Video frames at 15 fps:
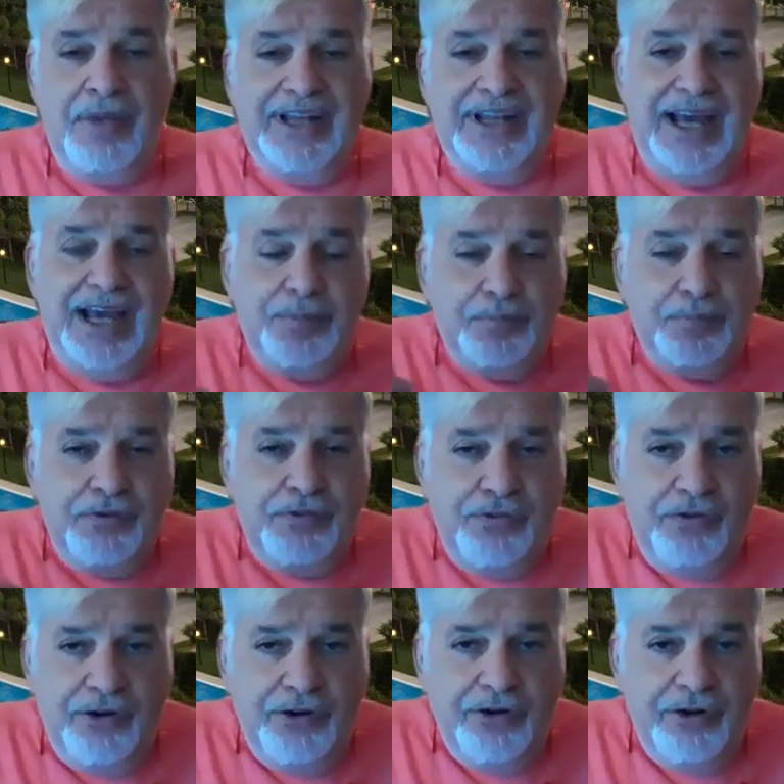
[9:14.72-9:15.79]
But I
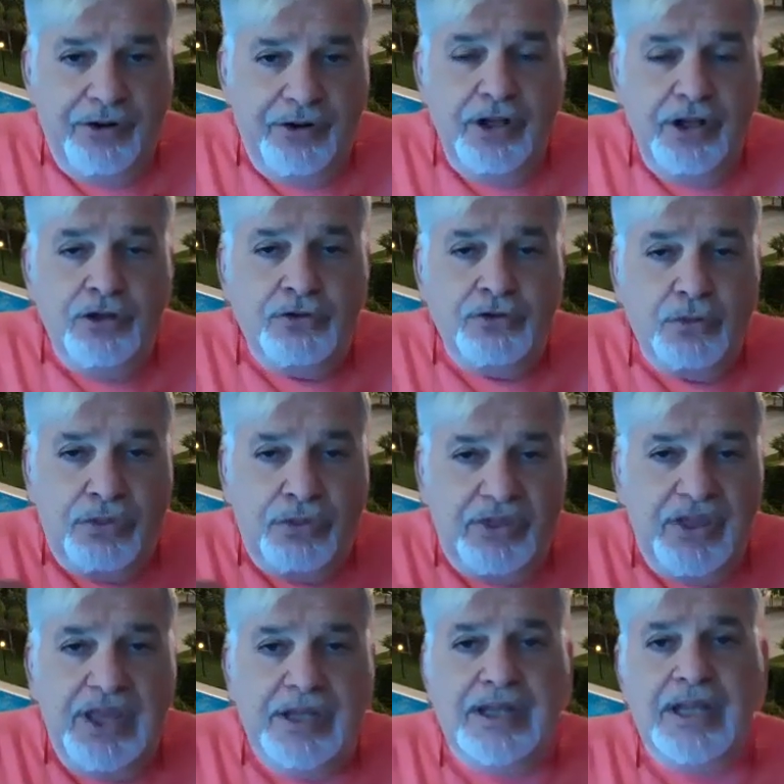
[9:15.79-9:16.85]
prefer to
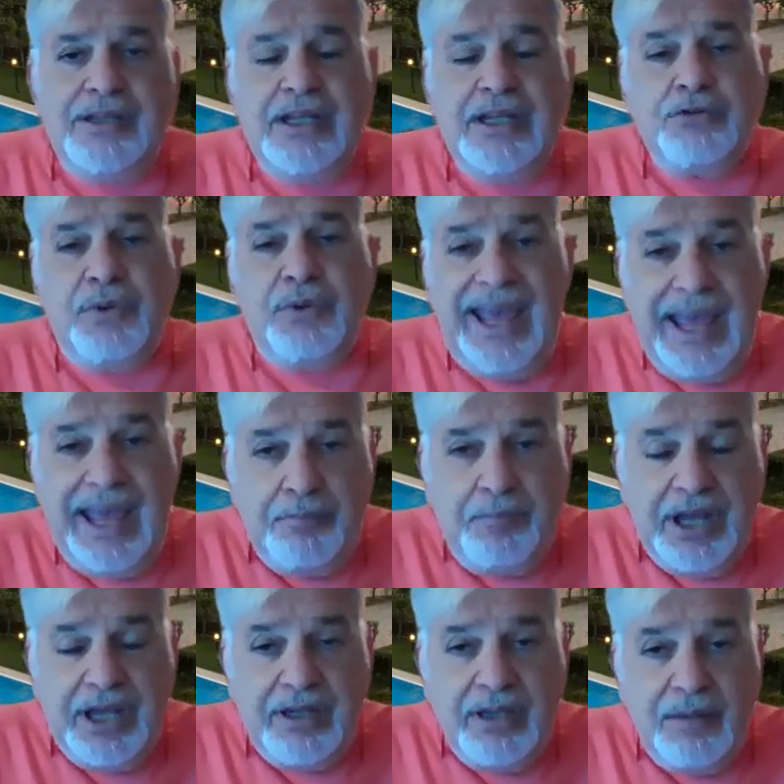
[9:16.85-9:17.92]
think that it will
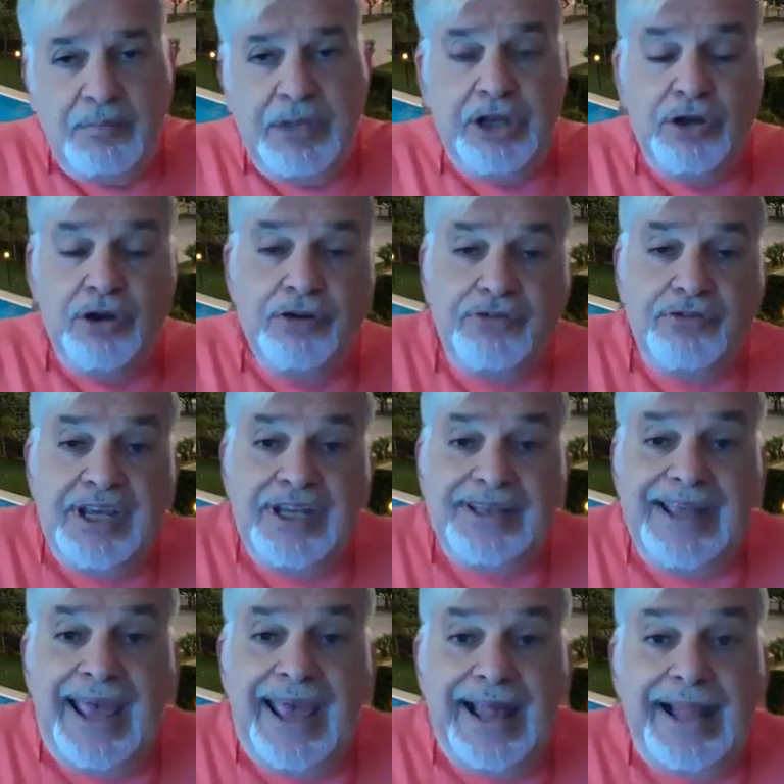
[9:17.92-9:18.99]
happen, because
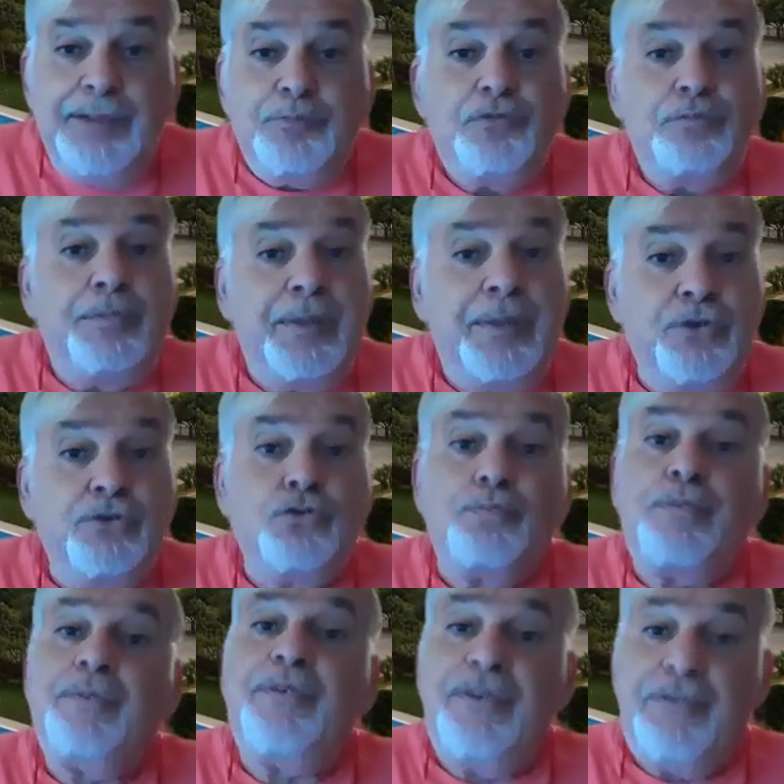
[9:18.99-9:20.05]
it helps people to
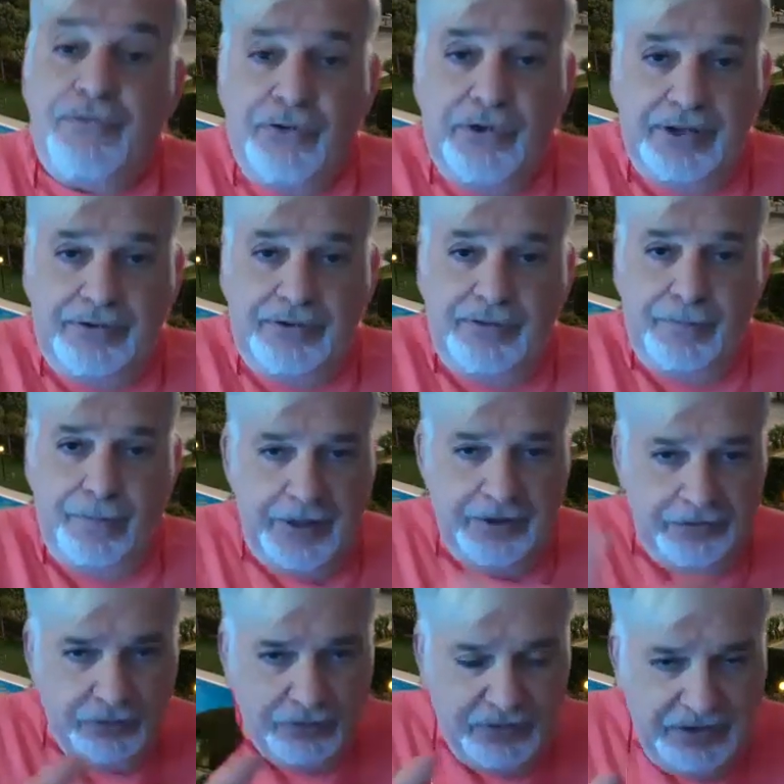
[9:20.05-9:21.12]
prepare for it.
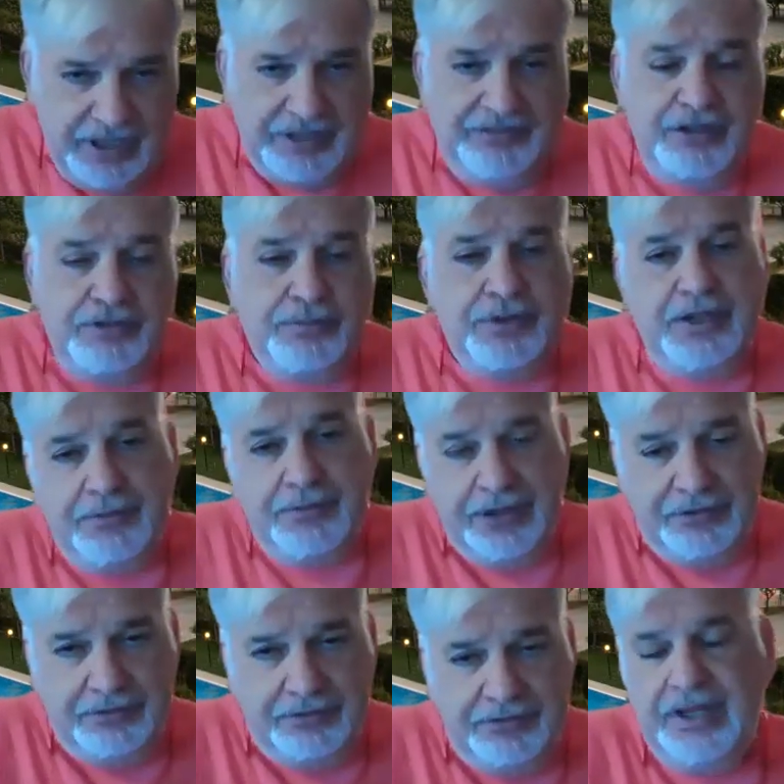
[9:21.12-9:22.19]
So this is what I
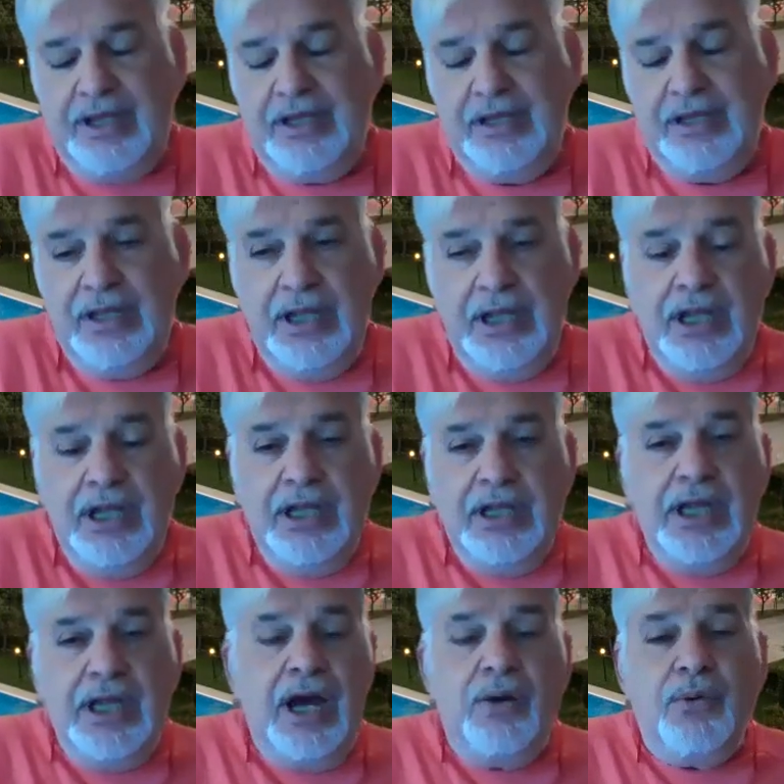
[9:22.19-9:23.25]
wanted to say.
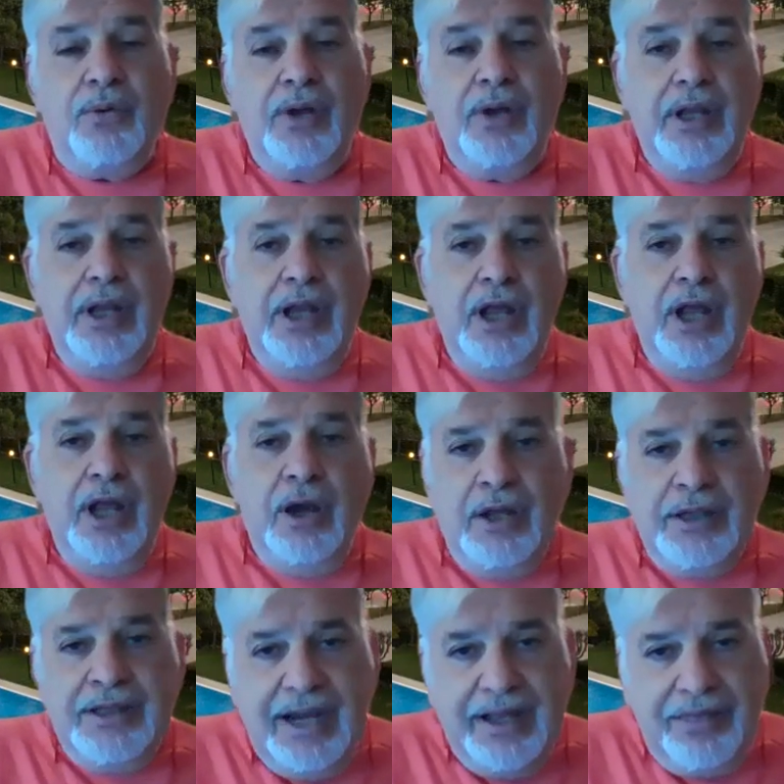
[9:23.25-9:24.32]
Now,
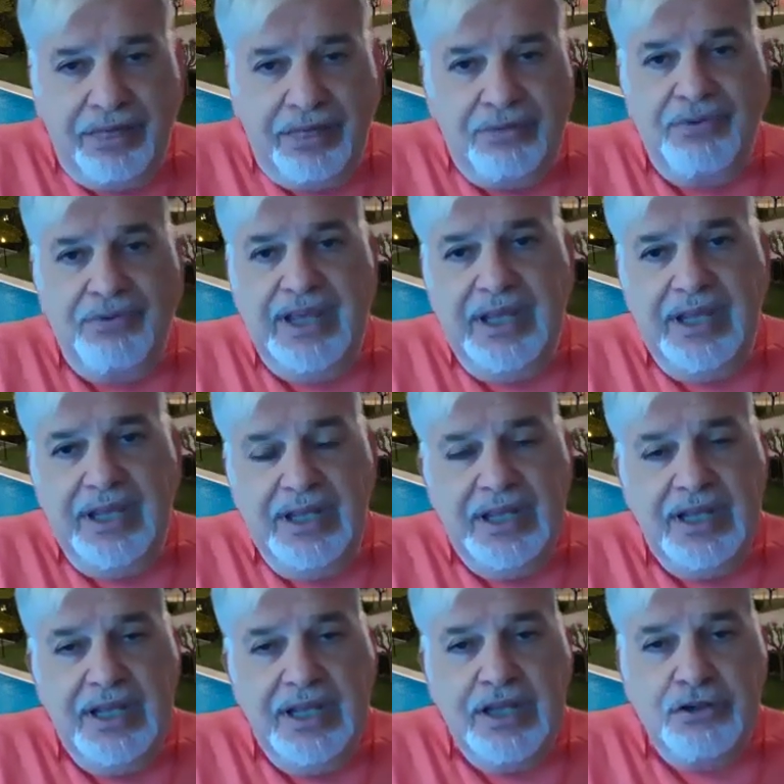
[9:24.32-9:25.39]
there are 3
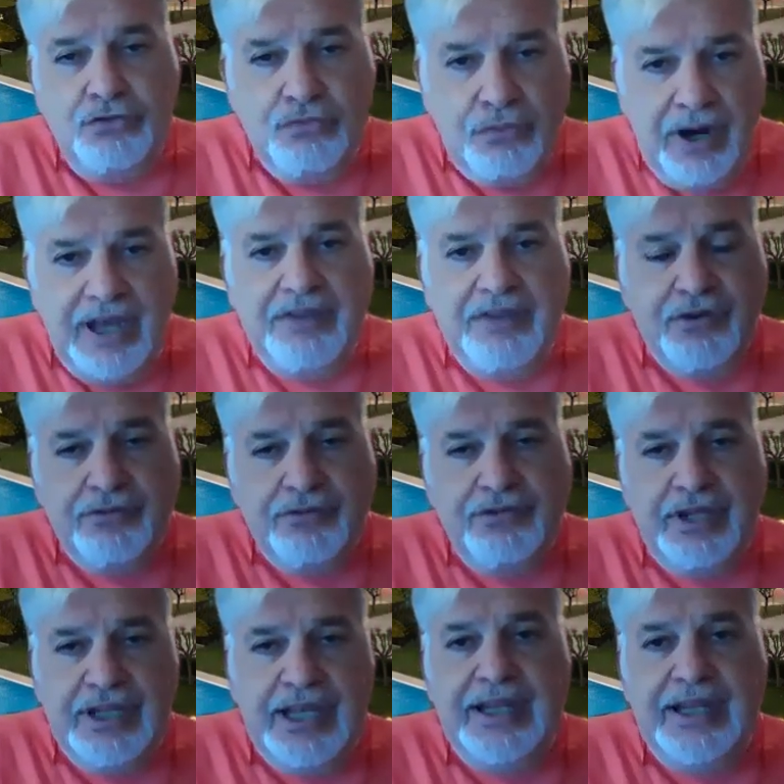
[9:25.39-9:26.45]
drivers
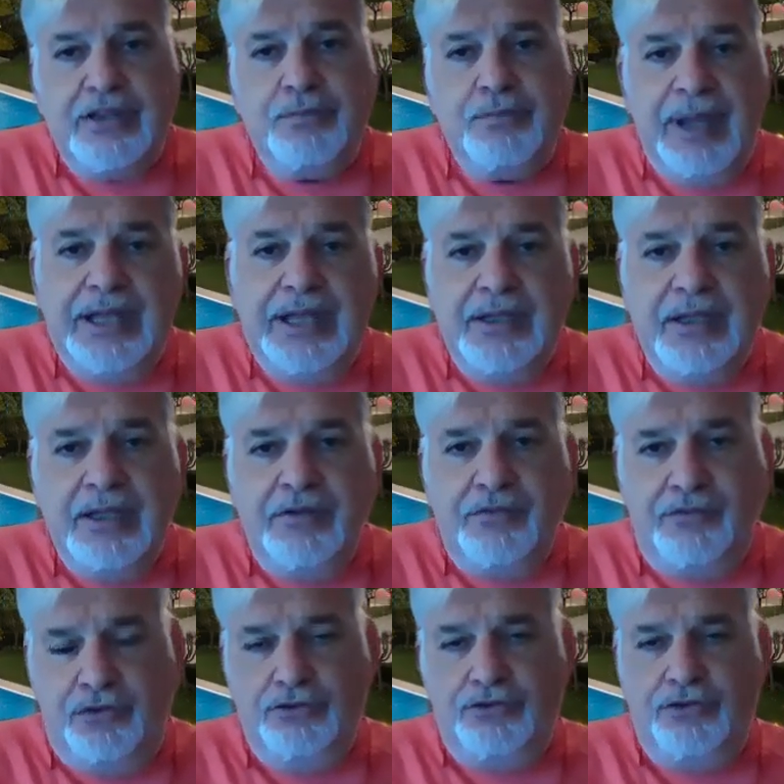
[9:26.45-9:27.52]
that can explain the
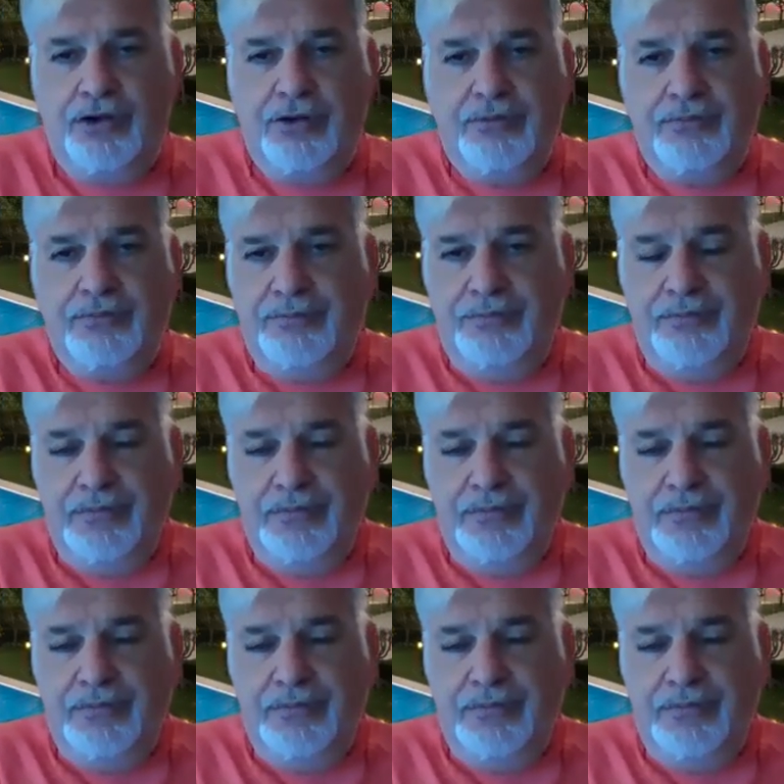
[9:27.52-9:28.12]
future,